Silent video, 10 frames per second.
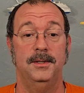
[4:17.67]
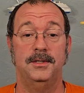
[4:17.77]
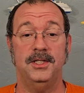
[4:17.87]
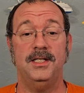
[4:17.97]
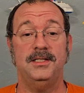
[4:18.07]

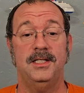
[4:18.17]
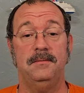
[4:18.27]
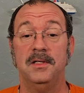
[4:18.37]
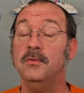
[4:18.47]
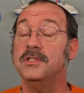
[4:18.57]
John
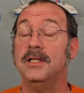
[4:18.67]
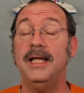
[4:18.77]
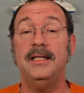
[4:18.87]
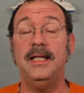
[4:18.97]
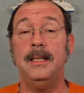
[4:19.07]
said he was
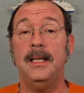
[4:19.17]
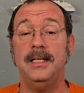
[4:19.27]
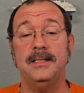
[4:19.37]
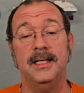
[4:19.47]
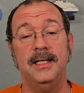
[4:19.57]
glad they
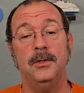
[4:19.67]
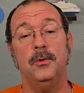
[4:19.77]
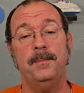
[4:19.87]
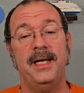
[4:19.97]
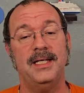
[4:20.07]
liked it and
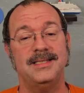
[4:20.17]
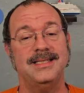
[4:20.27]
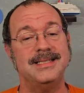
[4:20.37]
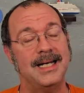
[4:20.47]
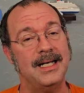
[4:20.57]
he'll pass
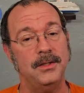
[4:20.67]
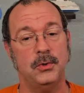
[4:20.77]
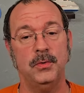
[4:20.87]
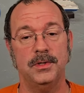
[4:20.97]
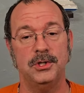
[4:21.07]
this on
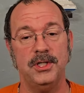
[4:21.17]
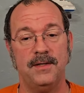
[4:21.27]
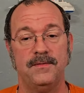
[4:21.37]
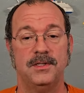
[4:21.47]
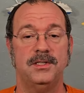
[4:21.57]
to the
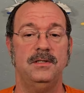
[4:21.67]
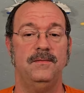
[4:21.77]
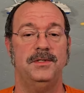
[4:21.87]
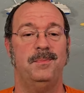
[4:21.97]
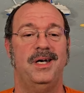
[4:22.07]
chef to see if
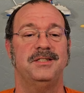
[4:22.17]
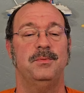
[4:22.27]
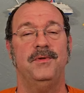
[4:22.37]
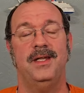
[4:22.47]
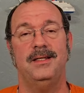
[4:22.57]
it's
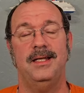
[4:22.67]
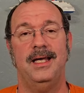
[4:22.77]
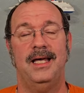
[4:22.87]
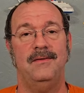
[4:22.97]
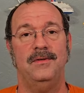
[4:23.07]
possible that they
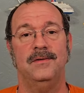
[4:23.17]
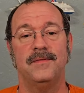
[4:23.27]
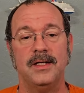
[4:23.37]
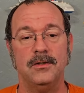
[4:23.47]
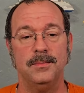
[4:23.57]
have it
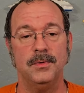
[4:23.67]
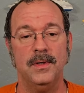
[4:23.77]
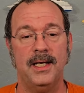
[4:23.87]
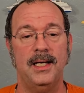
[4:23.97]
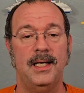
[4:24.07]

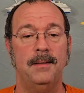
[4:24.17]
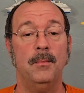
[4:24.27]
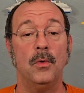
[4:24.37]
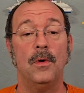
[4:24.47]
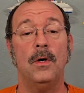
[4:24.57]
available
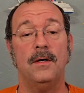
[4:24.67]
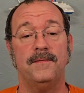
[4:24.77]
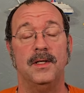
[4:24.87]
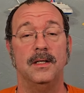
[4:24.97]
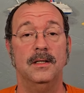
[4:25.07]
more
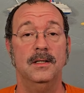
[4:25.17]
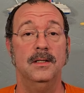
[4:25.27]
often.